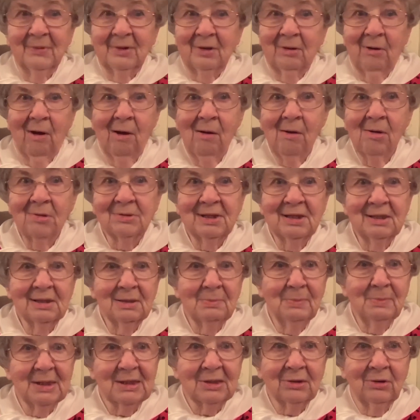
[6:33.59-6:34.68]
guards his
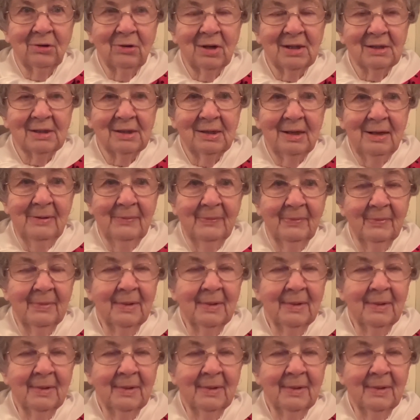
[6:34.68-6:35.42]
Miss Gracie?